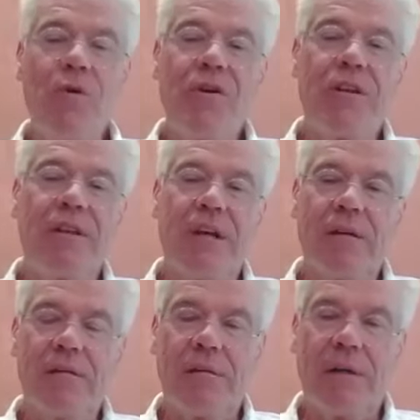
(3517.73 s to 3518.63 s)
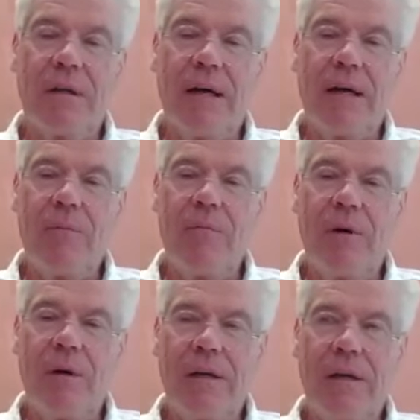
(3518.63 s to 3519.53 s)
worried that
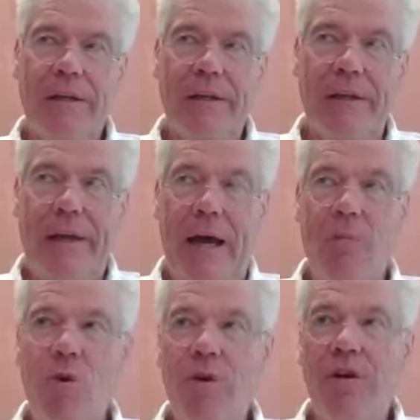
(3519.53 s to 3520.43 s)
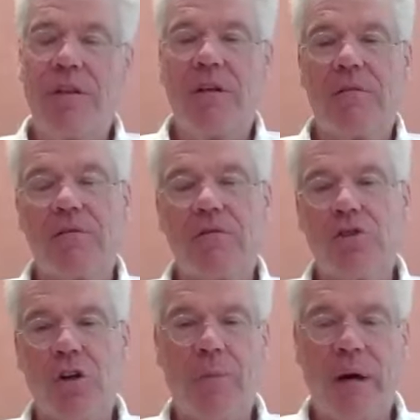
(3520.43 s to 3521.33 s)
I, am worried that
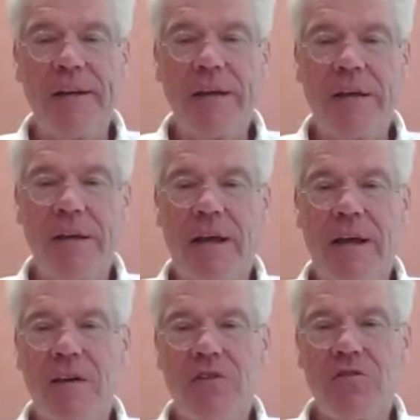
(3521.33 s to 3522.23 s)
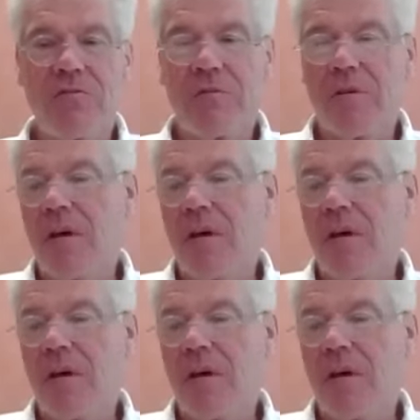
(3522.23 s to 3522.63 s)
Joe Biden has